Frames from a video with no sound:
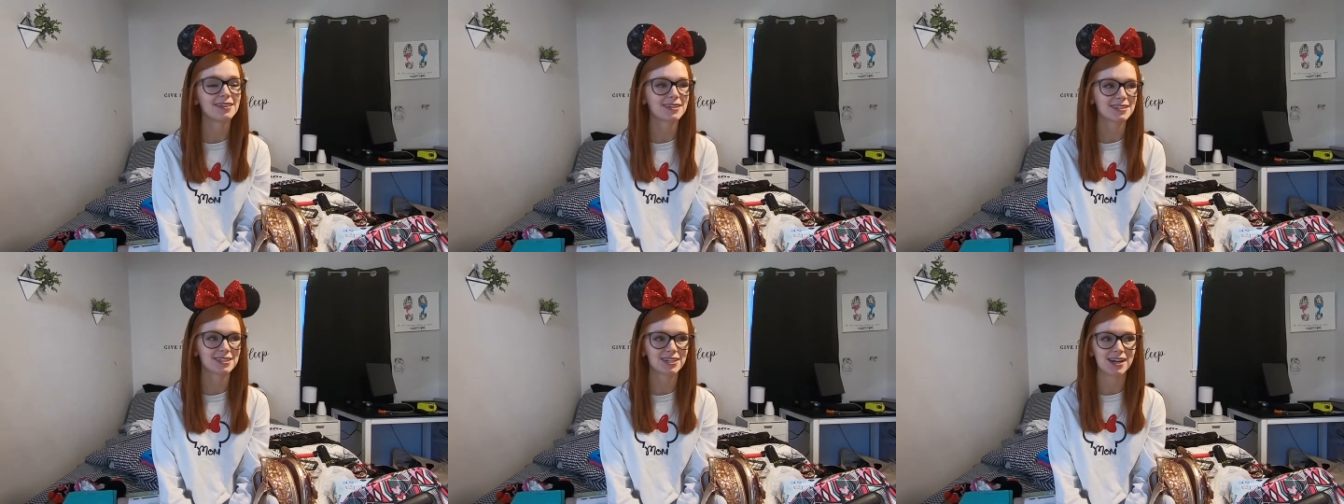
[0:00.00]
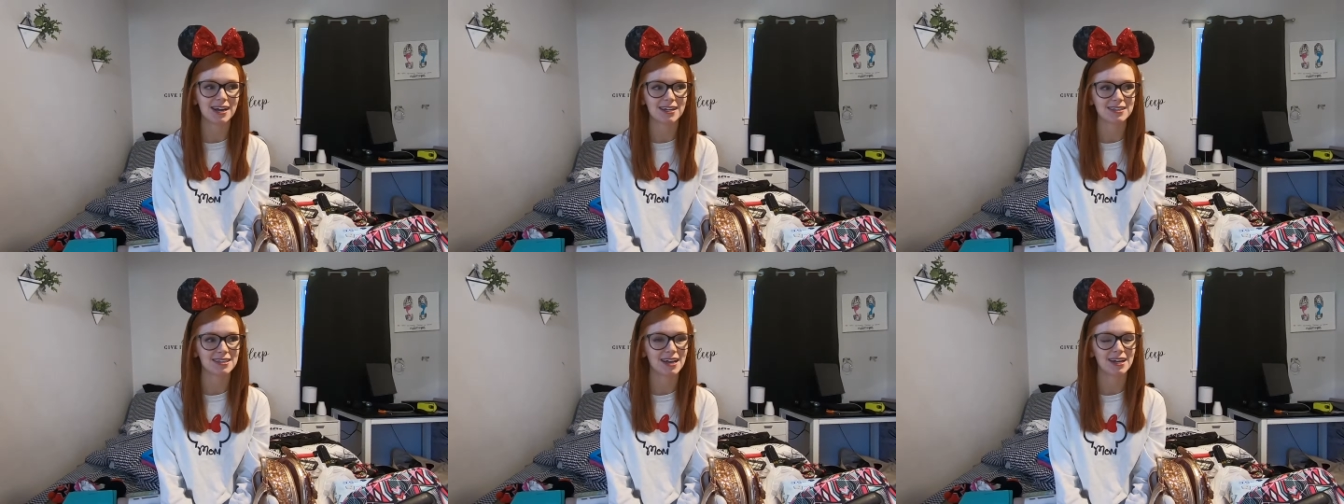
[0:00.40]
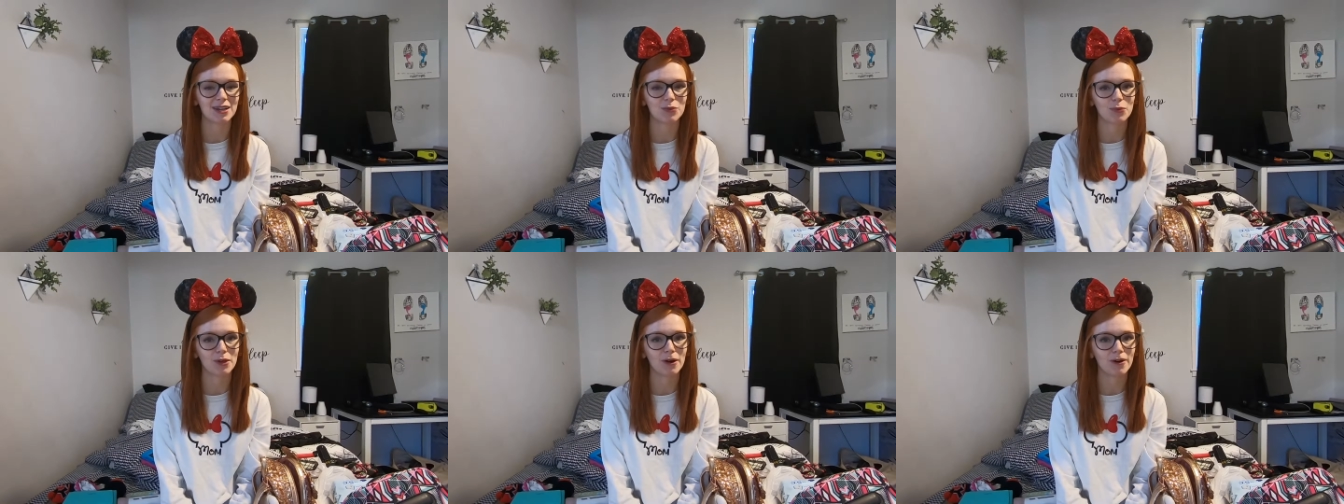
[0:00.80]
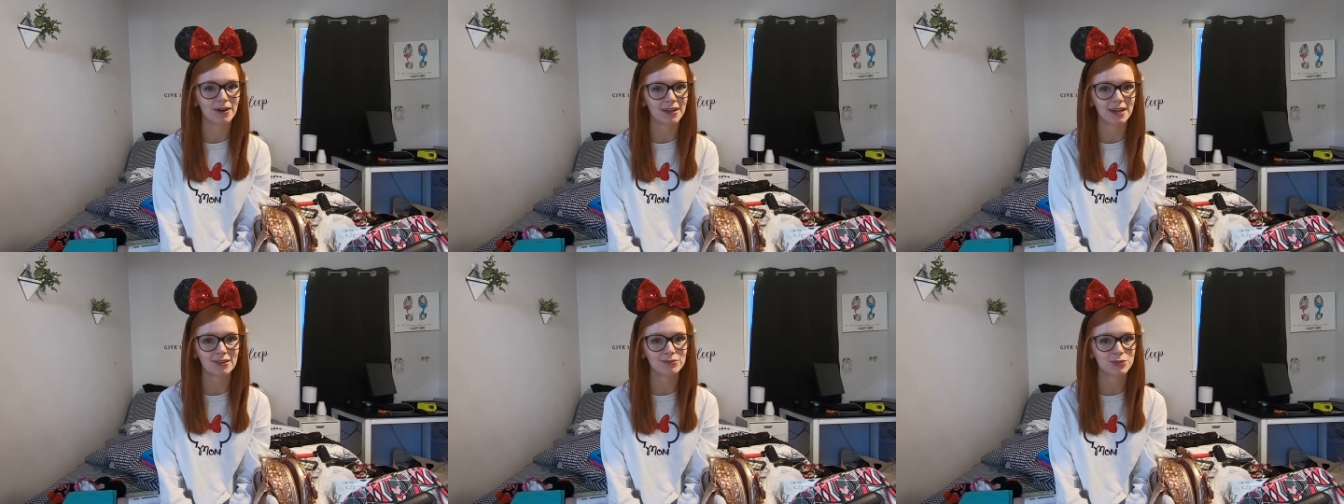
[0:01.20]
this year I decided we
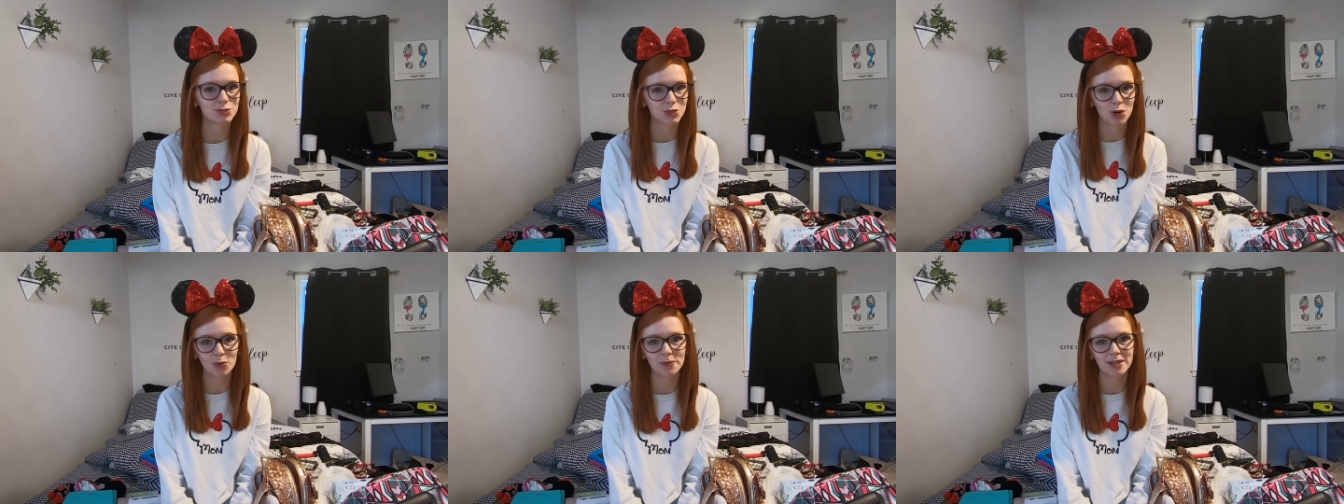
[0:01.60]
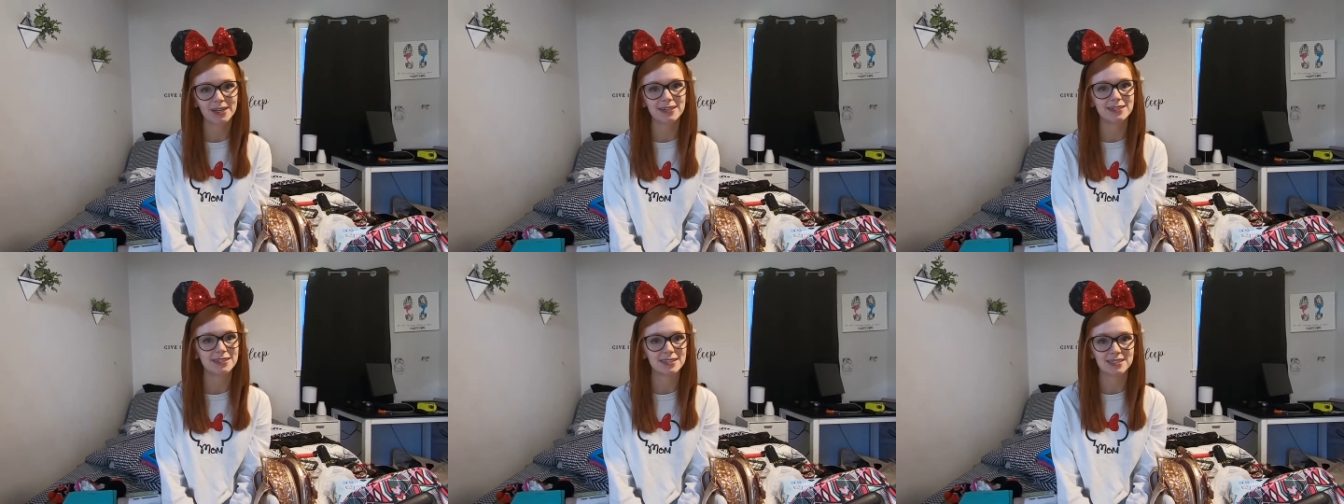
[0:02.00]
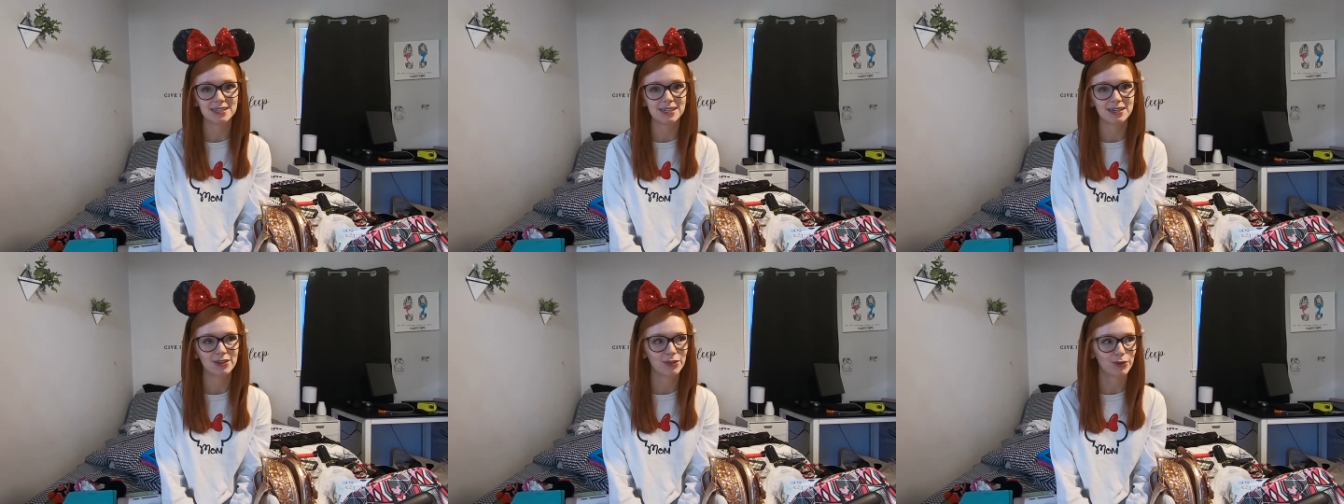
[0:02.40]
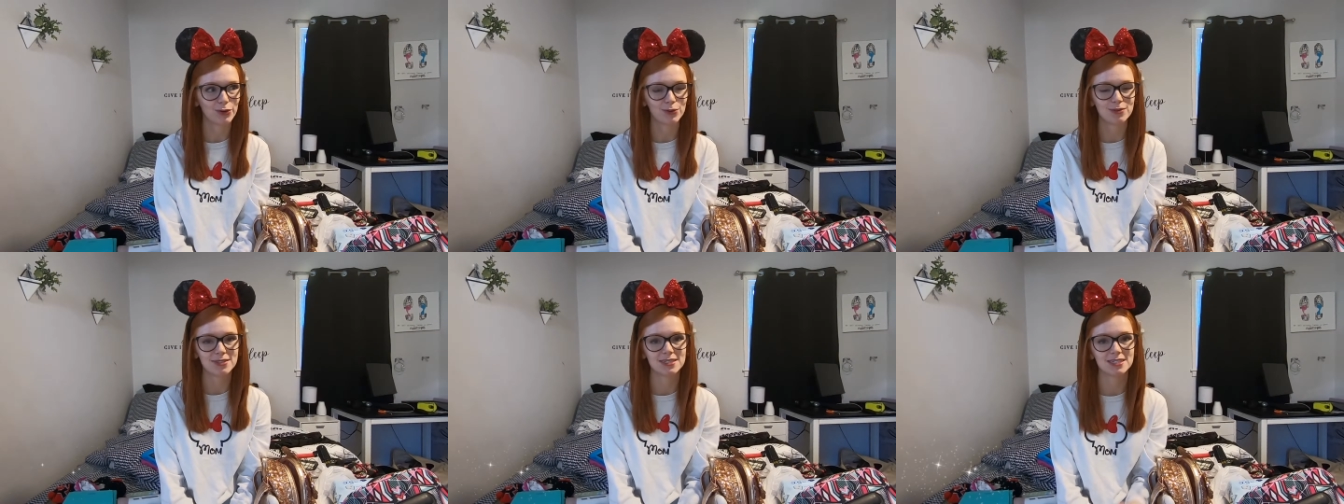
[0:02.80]
already have so many Disney
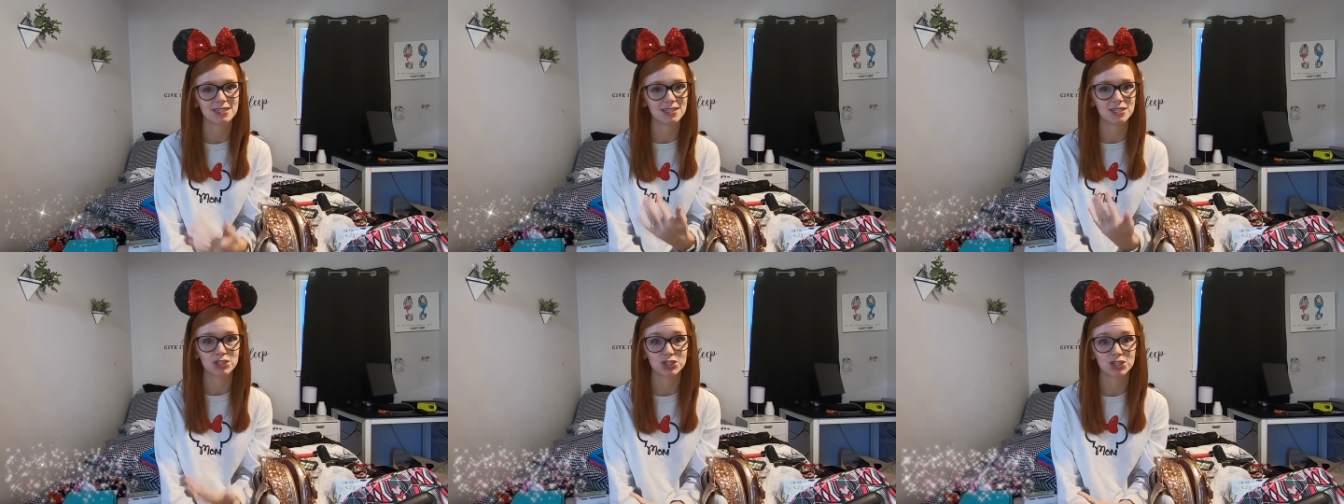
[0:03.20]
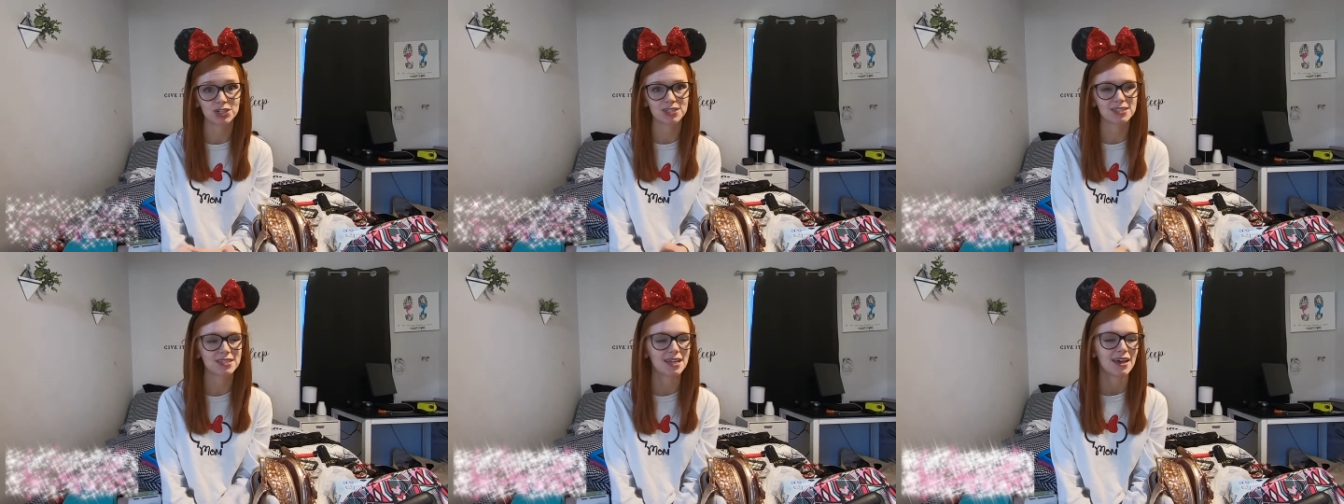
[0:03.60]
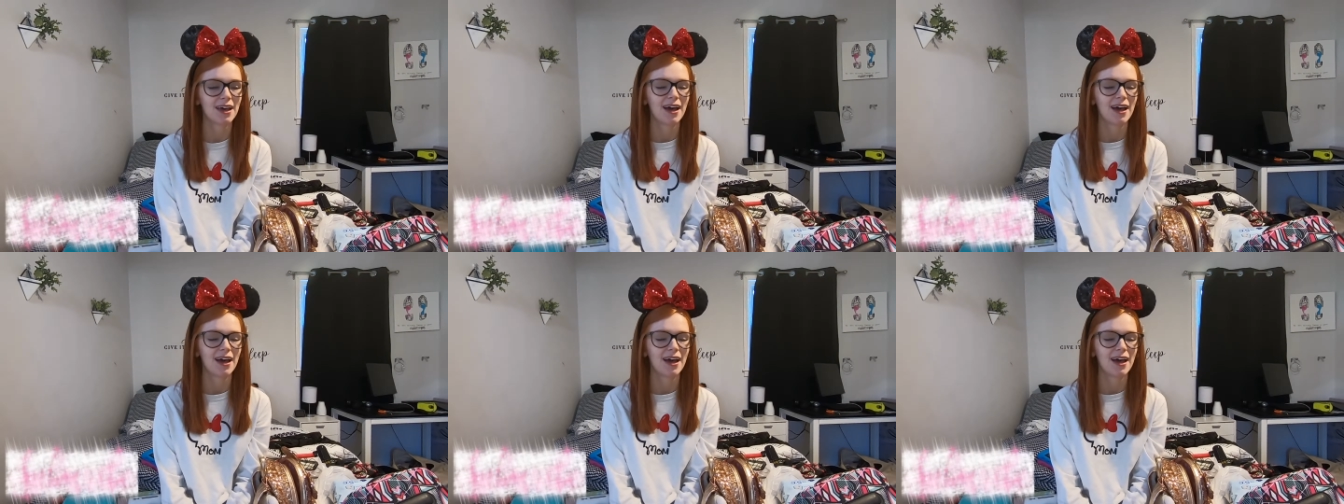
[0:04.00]
clothes, Disney shirts.